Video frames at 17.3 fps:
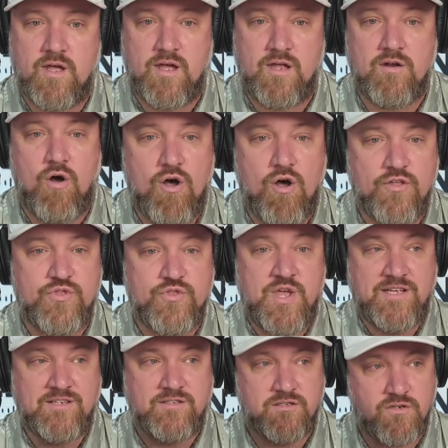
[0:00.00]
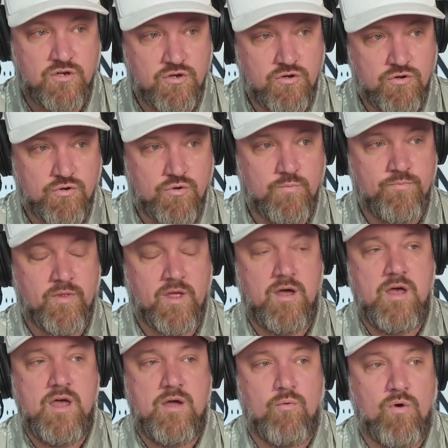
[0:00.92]
And All Things New
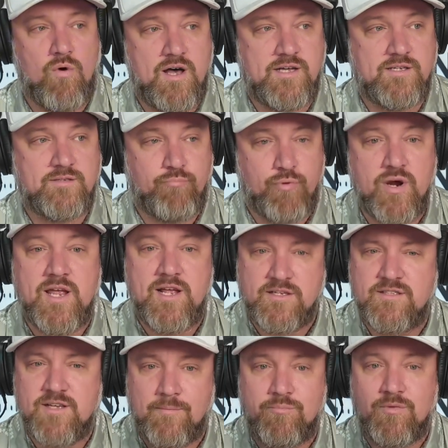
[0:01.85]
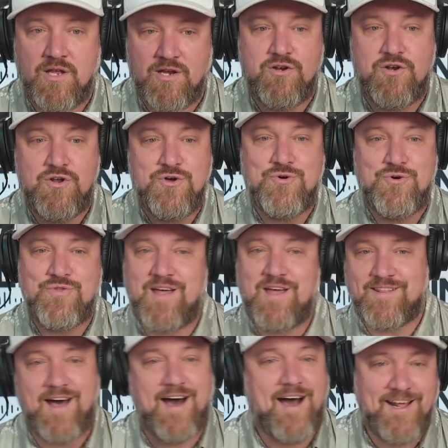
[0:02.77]
was bringing something new
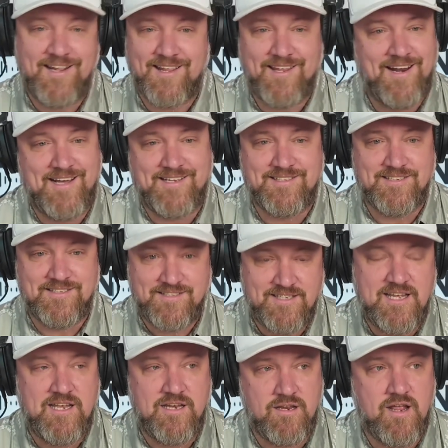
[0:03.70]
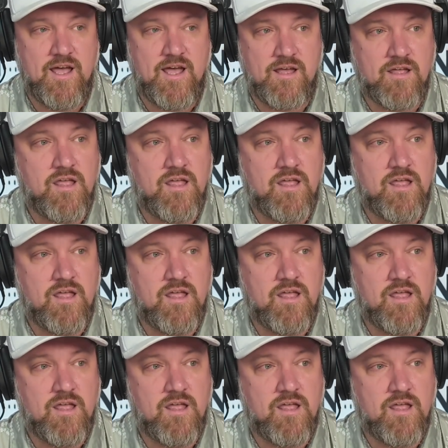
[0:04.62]
that the island hasn't seen yet,